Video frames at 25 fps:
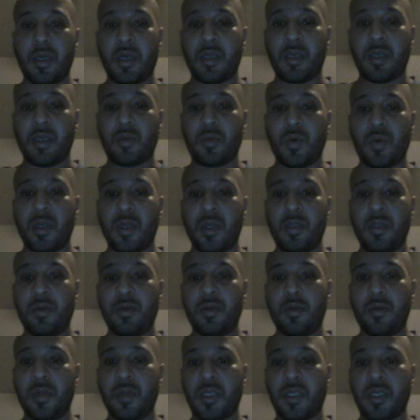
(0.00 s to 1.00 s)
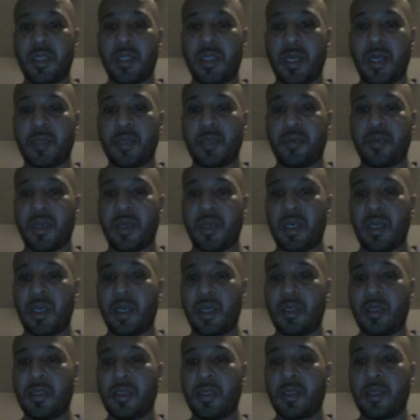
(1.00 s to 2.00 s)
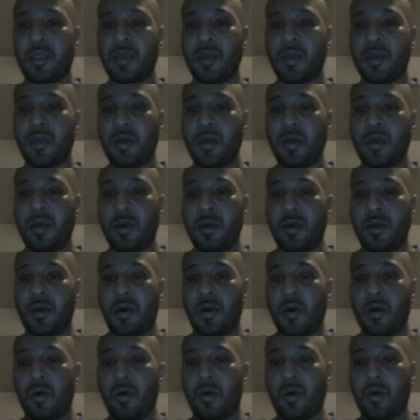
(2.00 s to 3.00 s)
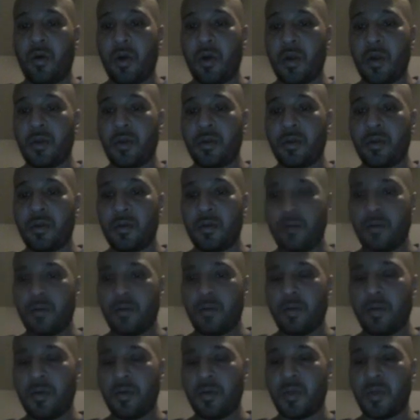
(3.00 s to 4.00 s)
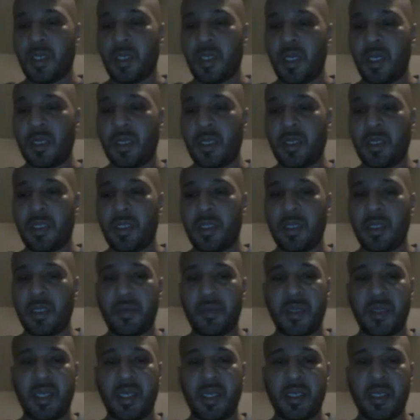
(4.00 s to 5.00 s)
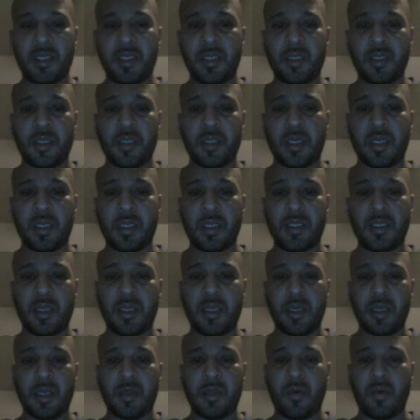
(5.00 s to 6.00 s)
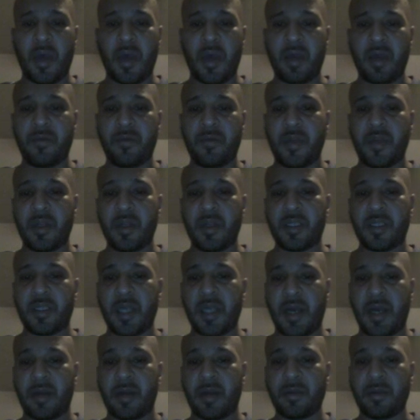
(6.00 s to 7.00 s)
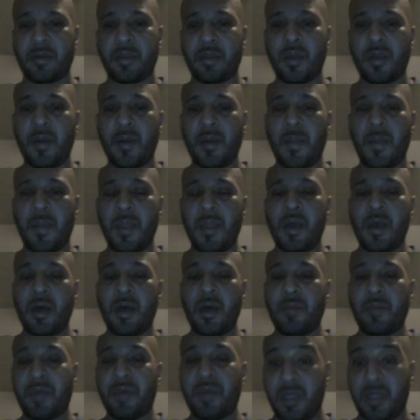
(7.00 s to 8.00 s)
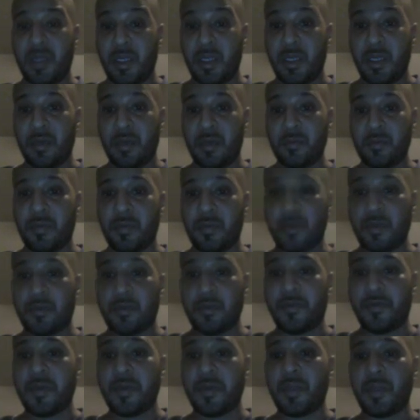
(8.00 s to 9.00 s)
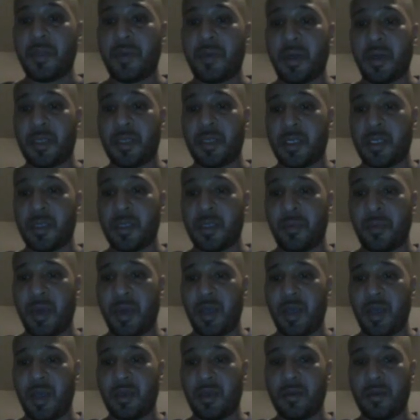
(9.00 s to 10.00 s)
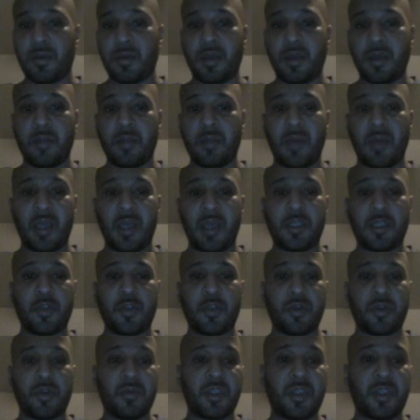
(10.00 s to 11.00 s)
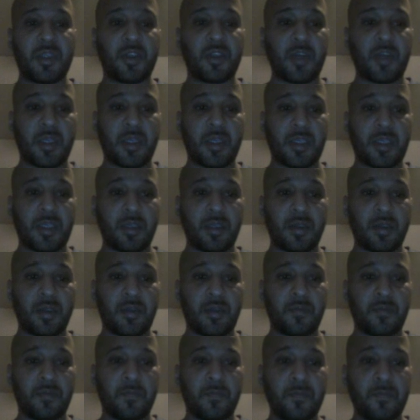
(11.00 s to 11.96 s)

is one who does not speak English or whose English limitations gets in the way of their child's ability to fully participate in mainstream instructions.